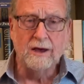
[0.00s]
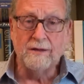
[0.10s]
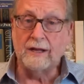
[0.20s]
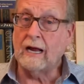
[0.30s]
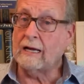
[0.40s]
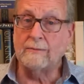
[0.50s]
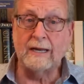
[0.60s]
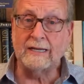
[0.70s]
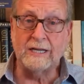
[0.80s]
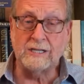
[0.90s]
They're not going to
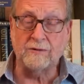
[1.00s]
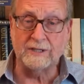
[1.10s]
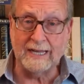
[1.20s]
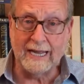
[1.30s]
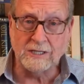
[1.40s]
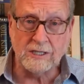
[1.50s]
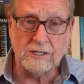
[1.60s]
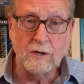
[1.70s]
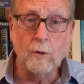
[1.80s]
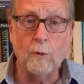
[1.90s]
make it easy for the
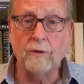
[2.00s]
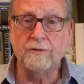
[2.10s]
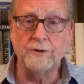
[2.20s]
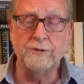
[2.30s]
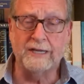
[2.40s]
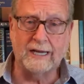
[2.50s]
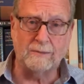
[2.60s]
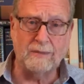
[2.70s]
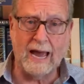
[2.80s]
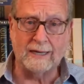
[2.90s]
agents or for you to get
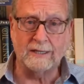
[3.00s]
it back.